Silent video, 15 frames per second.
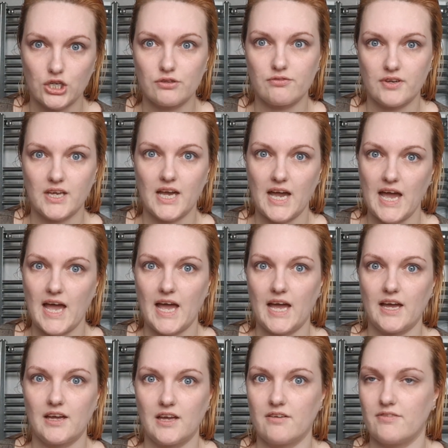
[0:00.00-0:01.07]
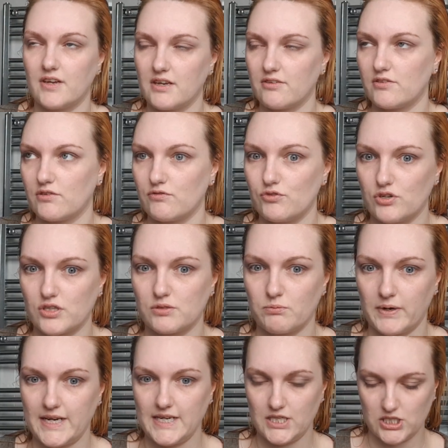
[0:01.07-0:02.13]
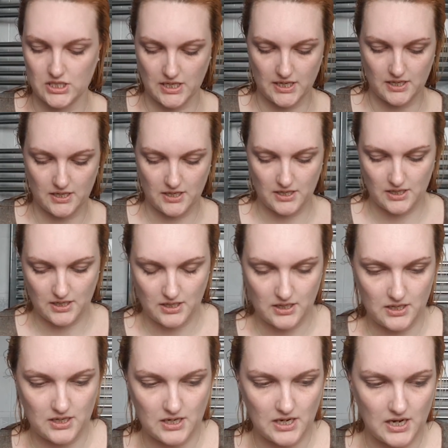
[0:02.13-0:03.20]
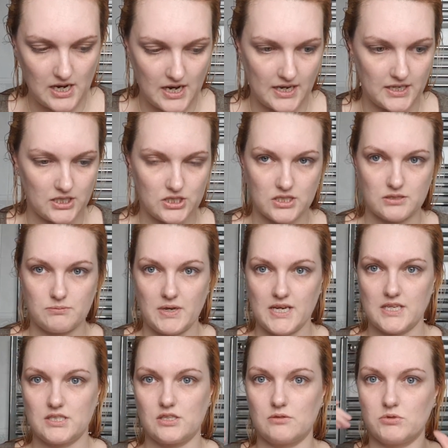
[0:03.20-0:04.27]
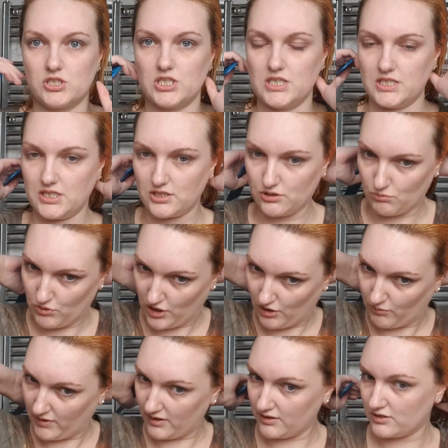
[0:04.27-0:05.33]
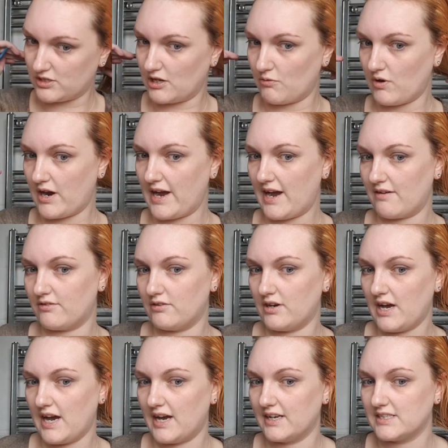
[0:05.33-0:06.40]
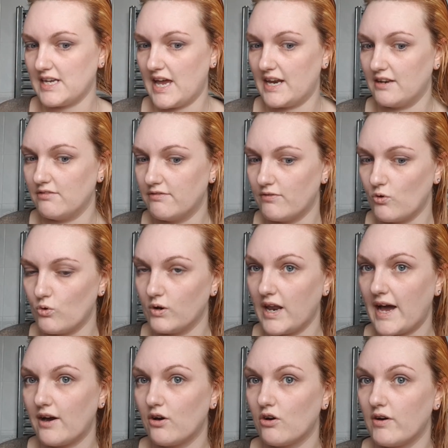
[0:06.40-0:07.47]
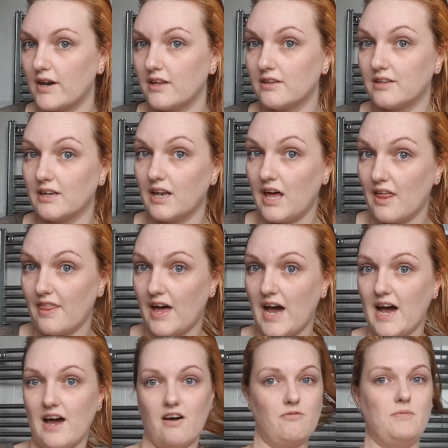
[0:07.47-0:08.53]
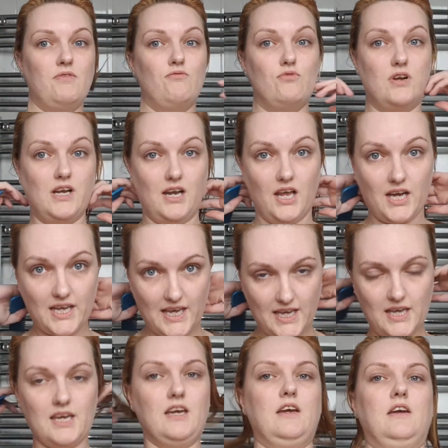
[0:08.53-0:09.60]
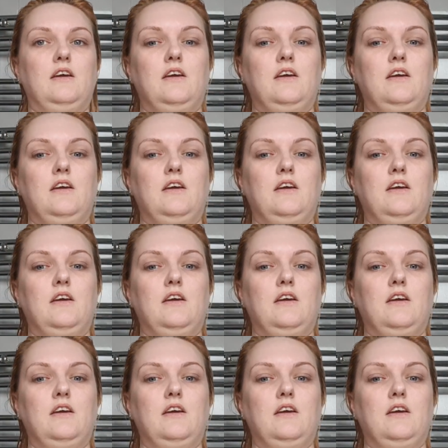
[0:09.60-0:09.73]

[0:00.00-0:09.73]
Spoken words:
for your hair if you just bleached it, and it's just made it so much easier to work with. So I haven't had any fallout or anything like that. I've been really lucky.